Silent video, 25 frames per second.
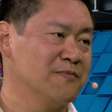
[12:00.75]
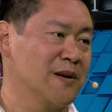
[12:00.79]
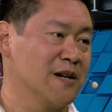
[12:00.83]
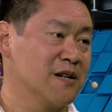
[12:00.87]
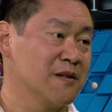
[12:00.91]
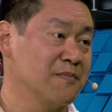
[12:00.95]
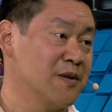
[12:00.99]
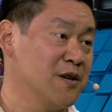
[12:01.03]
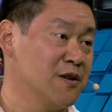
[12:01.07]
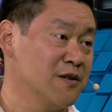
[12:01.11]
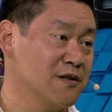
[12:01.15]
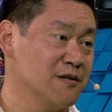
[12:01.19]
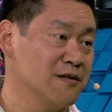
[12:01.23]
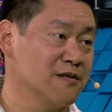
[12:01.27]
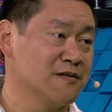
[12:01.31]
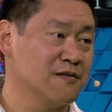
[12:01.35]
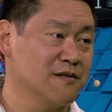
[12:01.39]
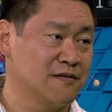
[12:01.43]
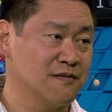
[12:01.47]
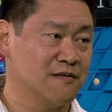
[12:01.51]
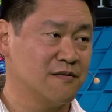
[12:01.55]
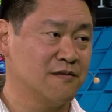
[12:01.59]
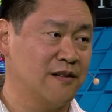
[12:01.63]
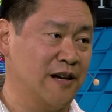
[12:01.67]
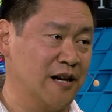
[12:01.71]
my computers
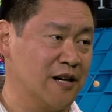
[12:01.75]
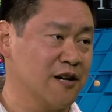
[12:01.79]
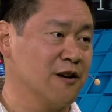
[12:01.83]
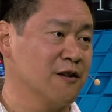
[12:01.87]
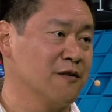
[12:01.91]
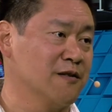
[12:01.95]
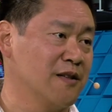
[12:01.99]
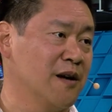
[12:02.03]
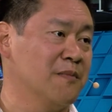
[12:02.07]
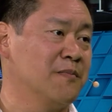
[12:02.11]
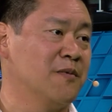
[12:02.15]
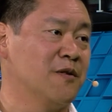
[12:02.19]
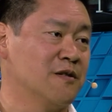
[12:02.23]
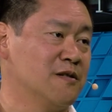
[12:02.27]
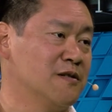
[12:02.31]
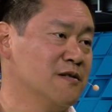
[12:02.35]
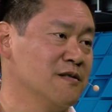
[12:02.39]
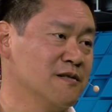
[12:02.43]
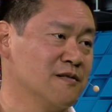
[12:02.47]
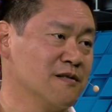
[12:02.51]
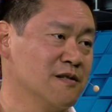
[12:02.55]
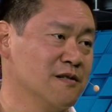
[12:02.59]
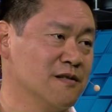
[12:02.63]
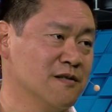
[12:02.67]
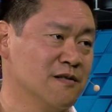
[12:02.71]
and take care of that part.
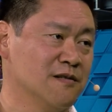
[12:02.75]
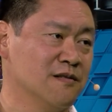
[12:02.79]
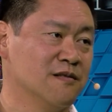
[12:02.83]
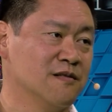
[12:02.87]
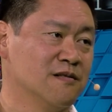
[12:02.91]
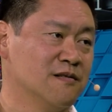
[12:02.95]
So.